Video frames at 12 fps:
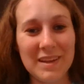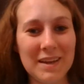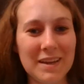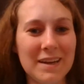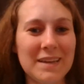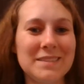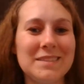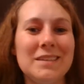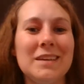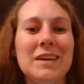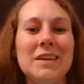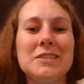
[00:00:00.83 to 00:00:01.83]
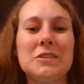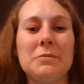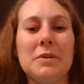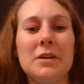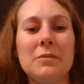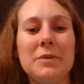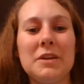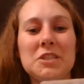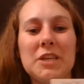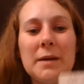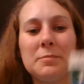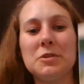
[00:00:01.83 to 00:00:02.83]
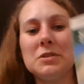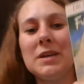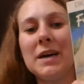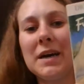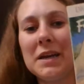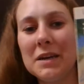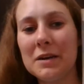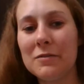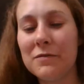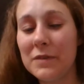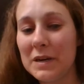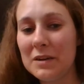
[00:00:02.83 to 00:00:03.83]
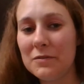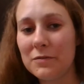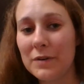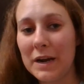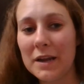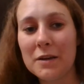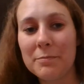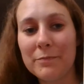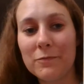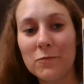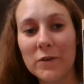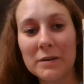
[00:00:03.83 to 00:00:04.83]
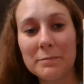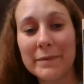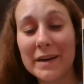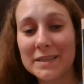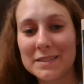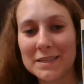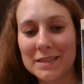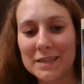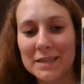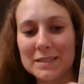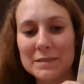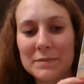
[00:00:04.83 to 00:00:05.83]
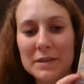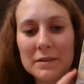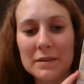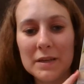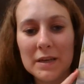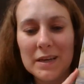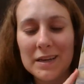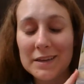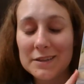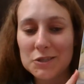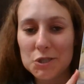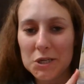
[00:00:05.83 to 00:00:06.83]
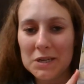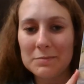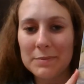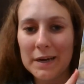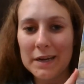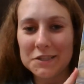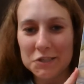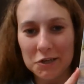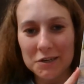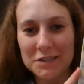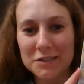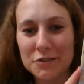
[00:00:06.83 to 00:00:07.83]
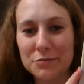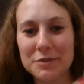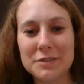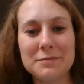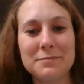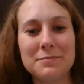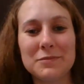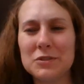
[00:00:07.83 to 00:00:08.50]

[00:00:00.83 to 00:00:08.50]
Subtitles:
Hey guys, so I'm going to read chapter 9 of Funny Frank, written by Dick King Smith, illustrated by John Eastwood.